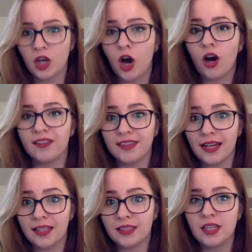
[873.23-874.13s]
this heart
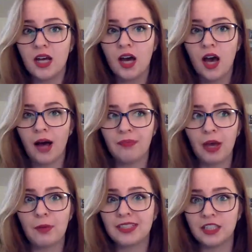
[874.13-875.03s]
that is
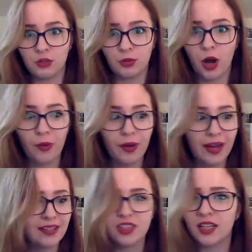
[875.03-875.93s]
that we see grow.
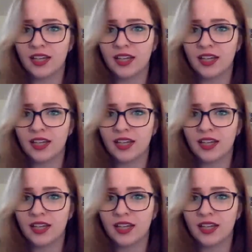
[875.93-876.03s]
And the